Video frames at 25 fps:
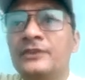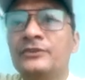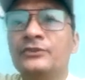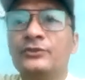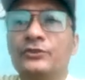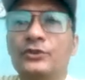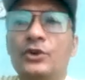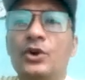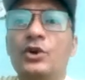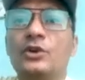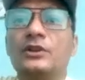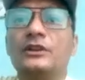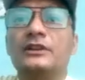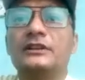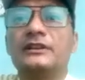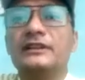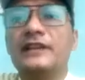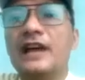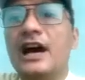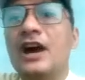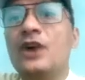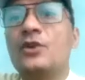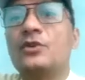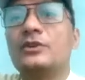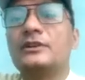So
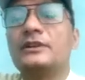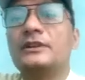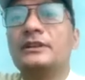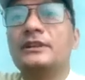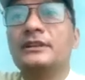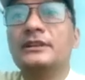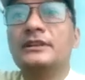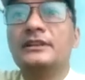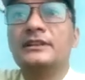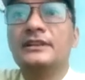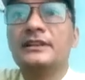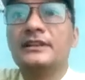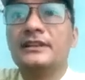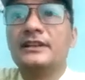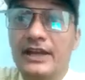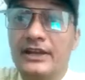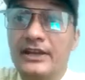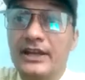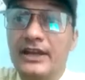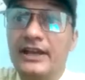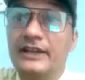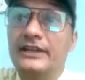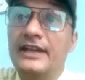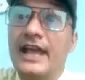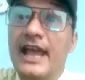now
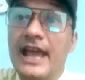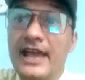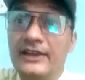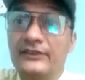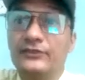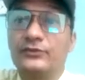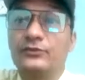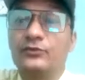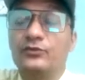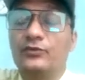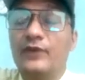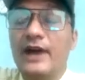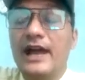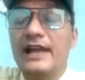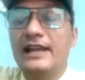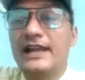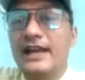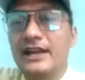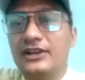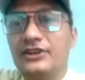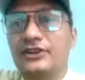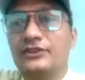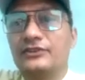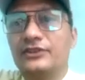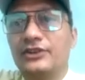it has
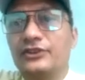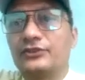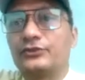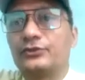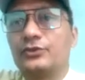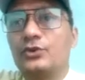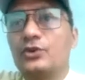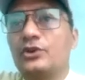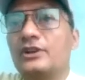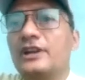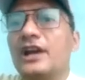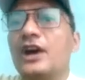violated this code.